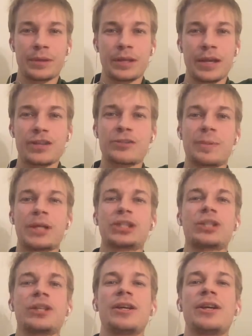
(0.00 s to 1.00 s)

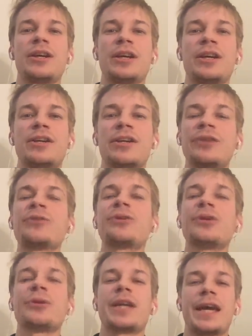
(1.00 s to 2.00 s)
especially in the
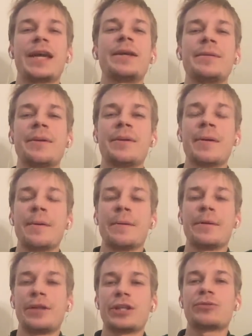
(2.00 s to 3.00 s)
UK.
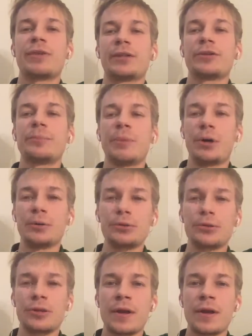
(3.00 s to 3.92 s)
That's valued most.